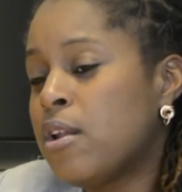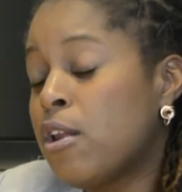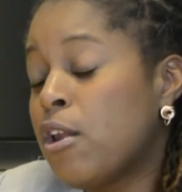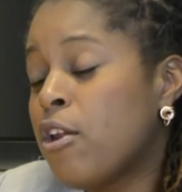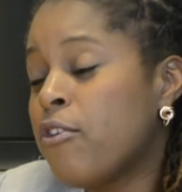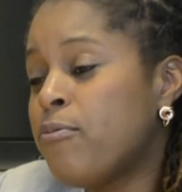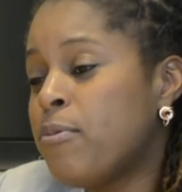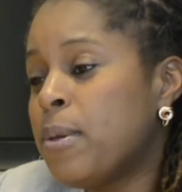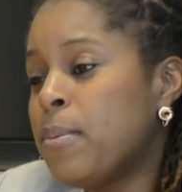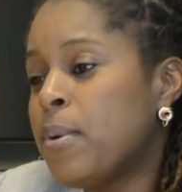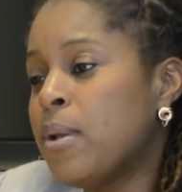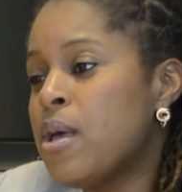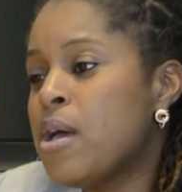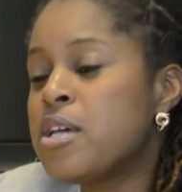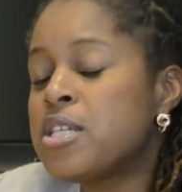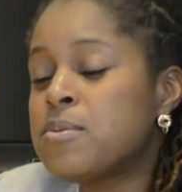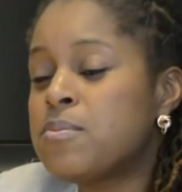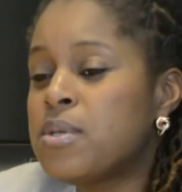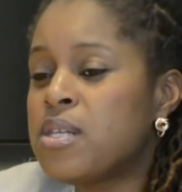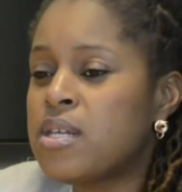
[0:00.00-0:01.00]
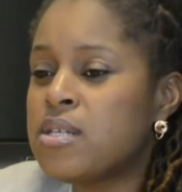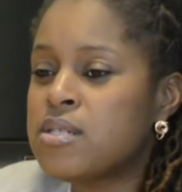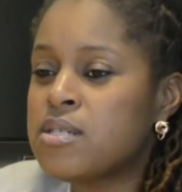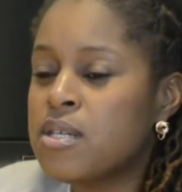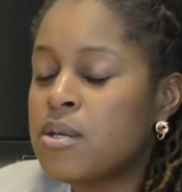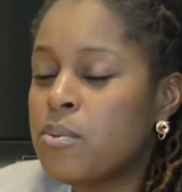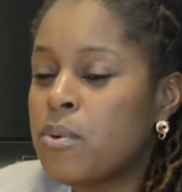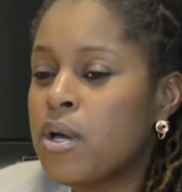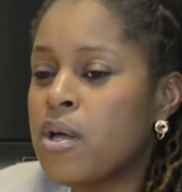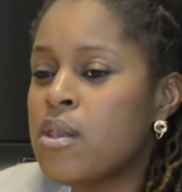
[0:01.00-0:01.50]
A lot of people ask me, they
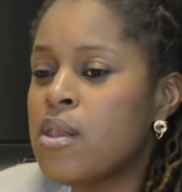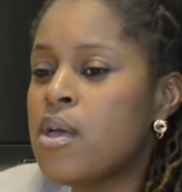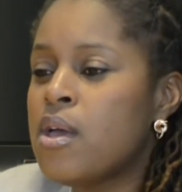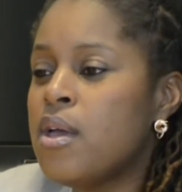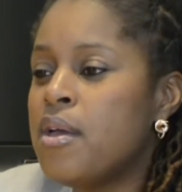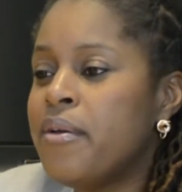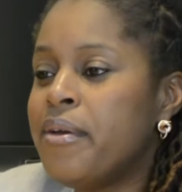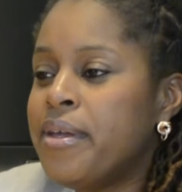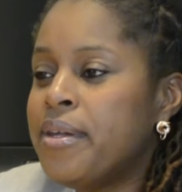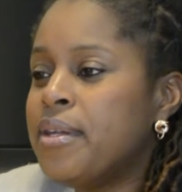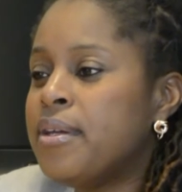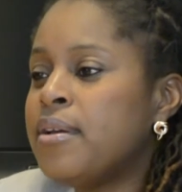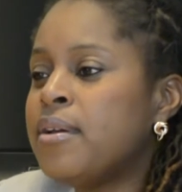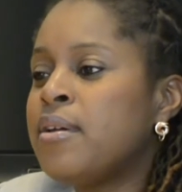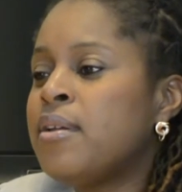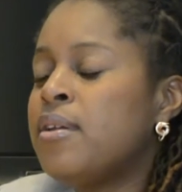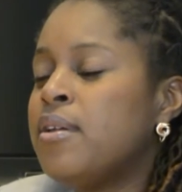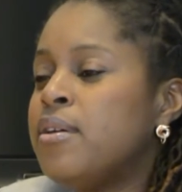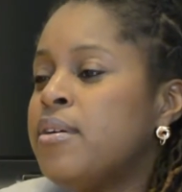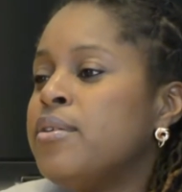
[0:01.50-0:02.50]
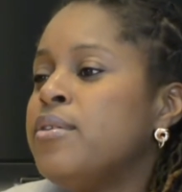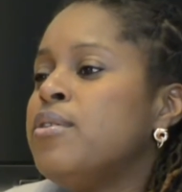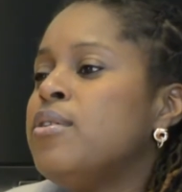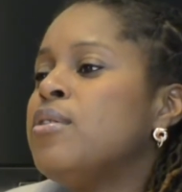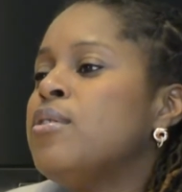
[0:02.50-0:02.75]
say, well, in England,